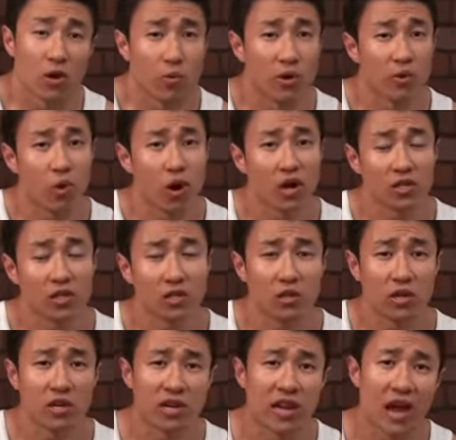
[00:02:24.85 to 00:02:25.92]
We want to
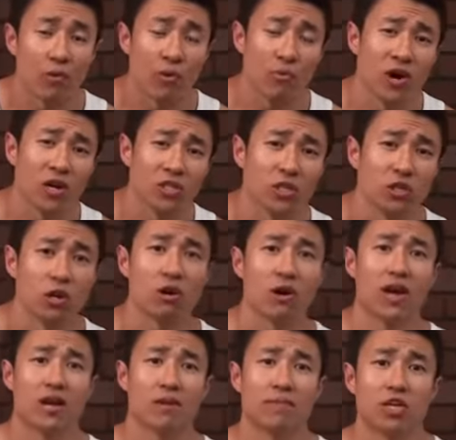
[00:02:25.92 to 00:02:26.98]
go
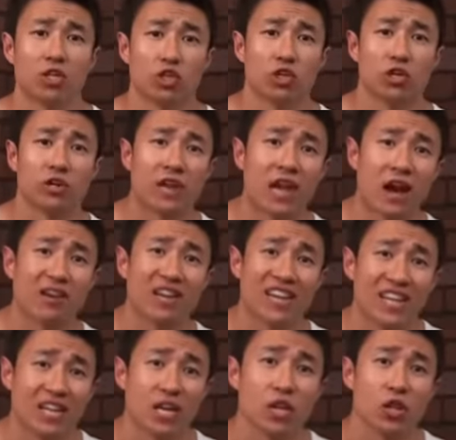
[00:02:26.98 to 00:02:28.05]
ahead and make sure you're now
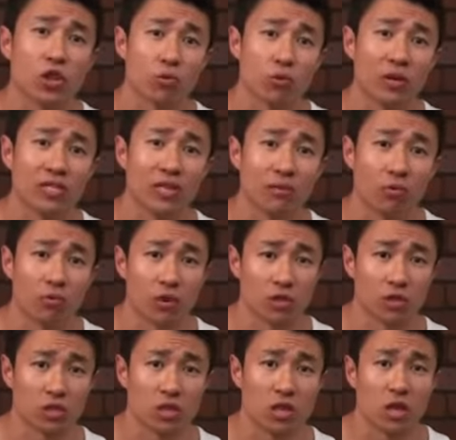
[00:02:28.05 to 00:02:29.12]
eating 3
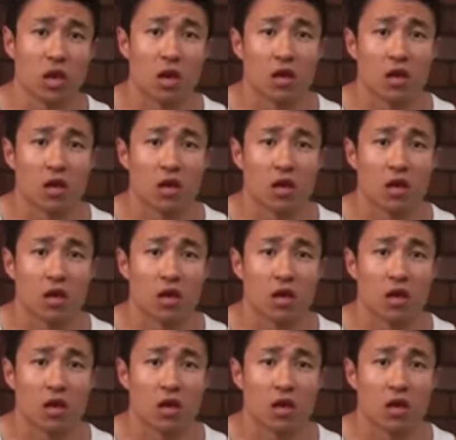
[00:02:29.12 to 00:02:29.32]
Tupperwares.